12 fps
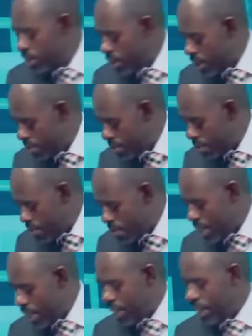you come
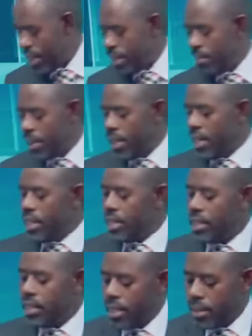from Mbale, and Mbale
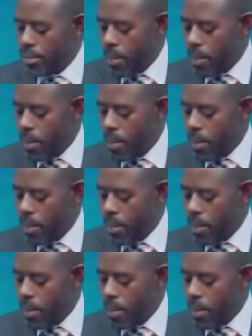has